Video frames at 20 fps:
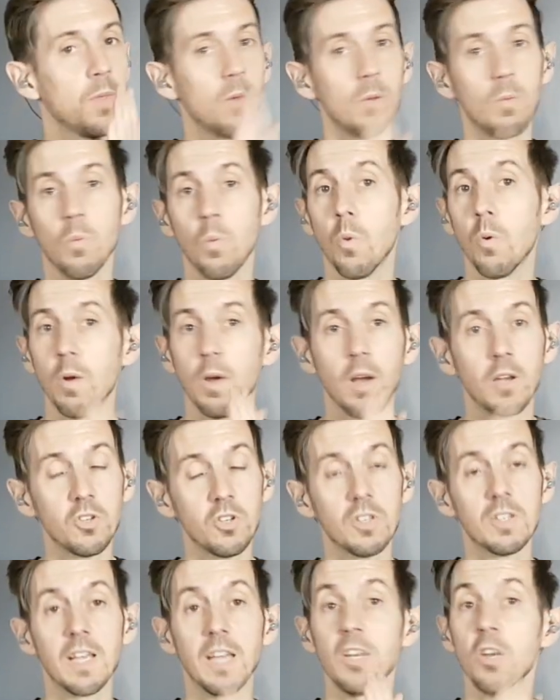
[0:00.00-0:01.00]
or I
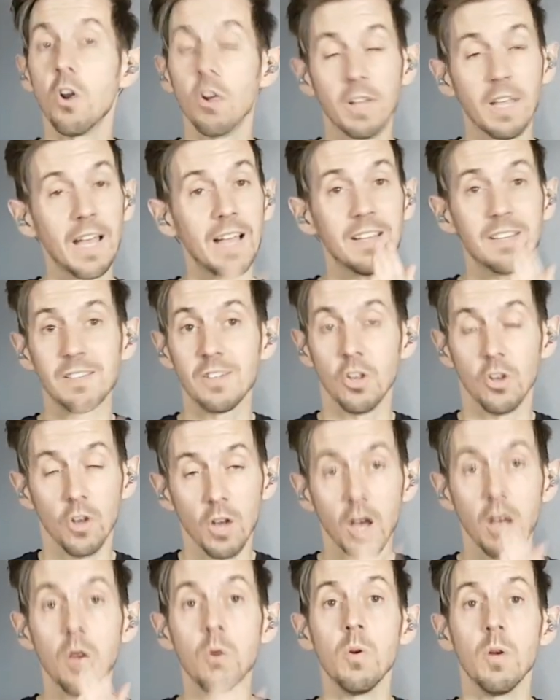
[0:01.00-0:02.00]
should say not guess, to
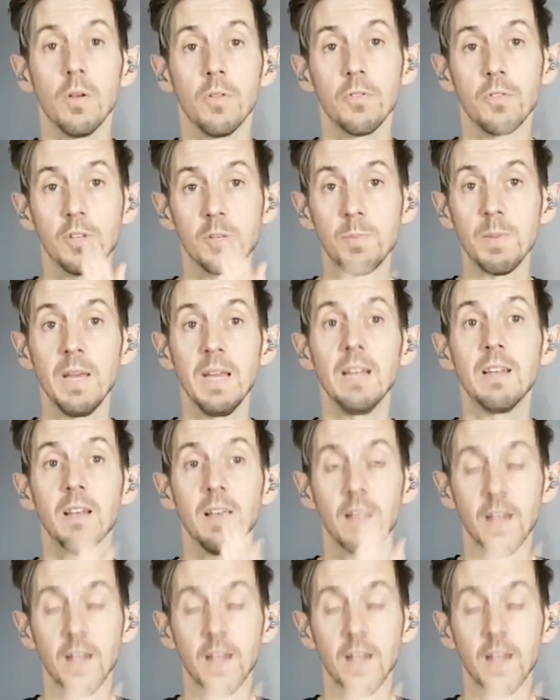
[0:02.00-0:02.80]
know the speed